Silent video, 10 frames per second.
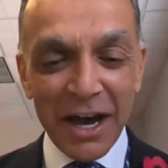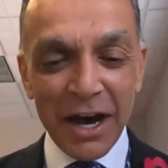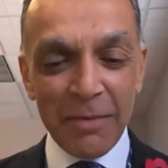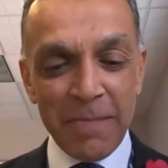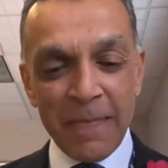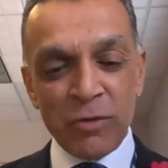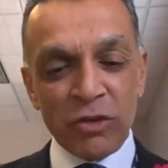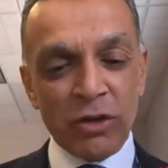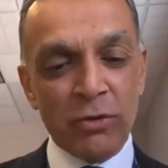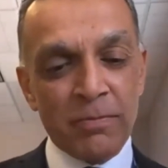Um,
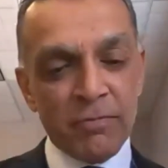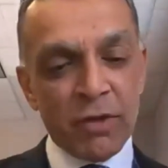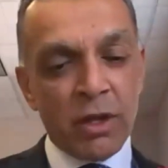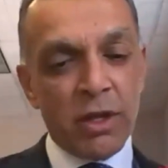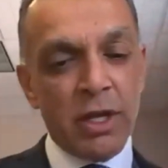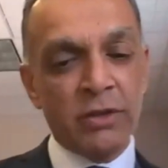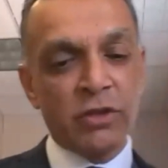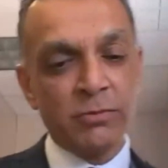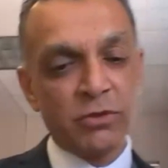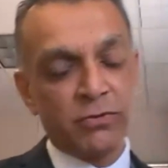so, in
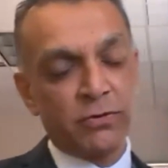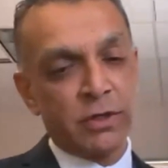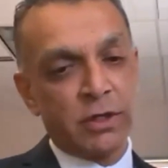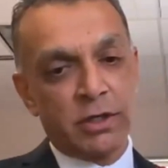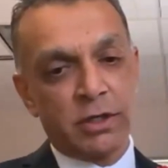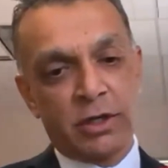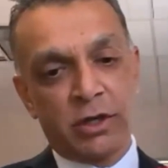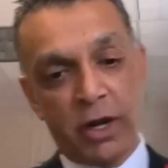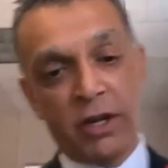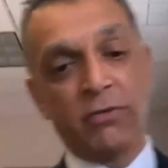terms of
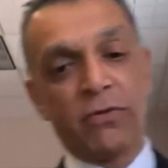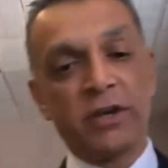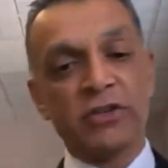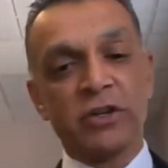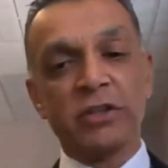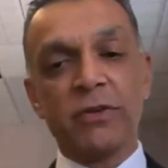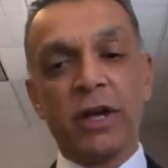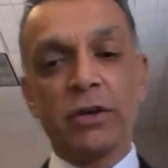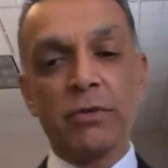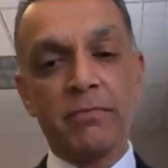creating franchise
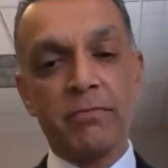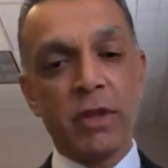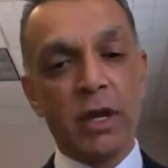value,